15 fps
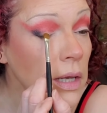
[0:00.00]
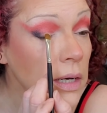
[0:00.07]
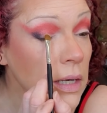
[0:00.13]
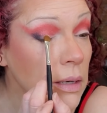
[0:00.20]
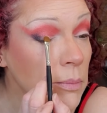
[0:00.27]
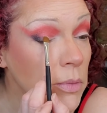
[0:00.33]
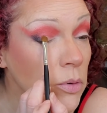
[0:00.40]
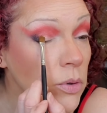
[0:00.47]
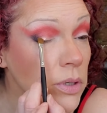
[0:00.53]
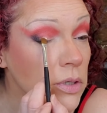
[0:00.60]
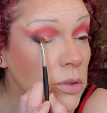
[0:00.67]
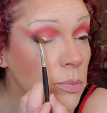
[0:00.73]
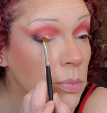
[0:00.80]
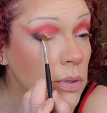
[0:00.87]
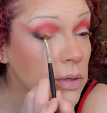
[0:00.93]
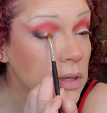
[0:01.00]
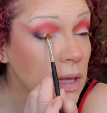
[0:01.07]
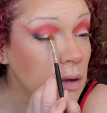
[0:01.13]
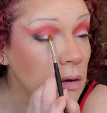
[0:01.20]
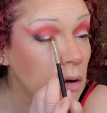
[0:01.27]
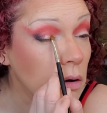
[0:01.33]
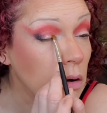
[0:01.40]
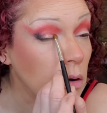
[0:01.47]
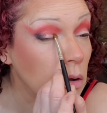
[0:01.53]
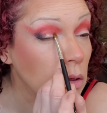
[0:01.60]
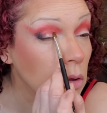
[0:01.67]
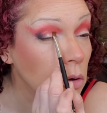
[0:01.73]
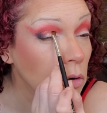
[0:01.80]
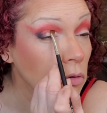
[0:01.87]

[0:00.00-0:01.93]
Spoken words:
And I'm going to put that all